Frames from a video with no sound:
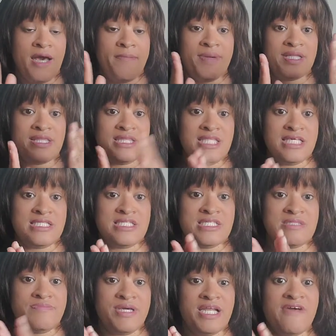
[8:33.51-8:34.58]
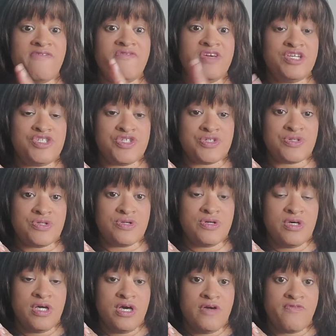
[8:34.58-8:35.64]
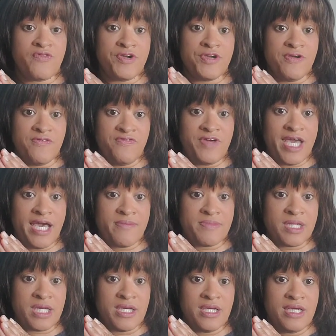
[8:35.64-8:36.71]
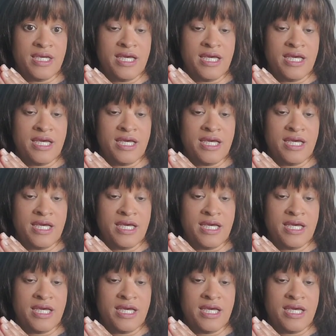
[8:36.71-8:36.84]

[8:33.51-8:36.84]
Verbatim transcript: But this is beneficial for your family.